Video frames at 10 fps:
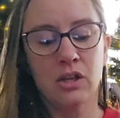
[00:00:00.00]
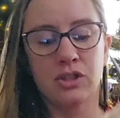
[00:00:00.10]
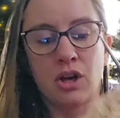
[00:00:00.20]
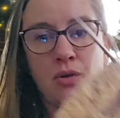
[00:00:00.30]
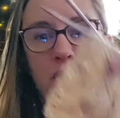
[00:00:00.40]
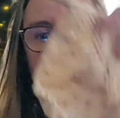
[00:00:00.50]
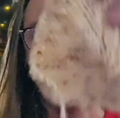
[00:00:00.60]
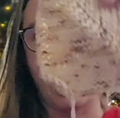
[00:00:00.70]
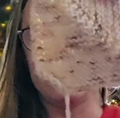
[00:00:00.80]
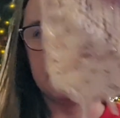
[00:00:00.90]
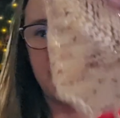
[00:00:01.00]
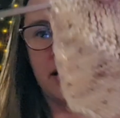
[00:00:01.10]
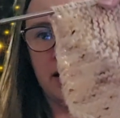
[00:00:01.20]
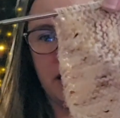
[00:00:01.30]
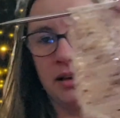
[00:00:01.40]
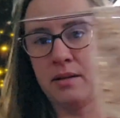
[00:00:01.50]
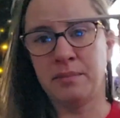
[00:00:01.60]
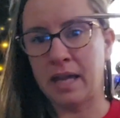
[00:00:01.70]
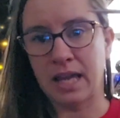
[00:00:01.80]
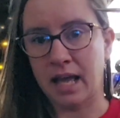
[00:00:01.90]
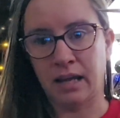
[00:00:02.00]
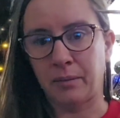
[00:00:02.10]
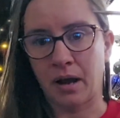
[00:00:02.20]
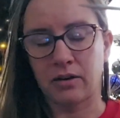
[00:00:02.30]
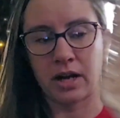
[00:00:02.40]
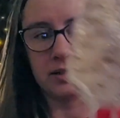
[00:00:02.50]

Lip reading: So I did not make any progress.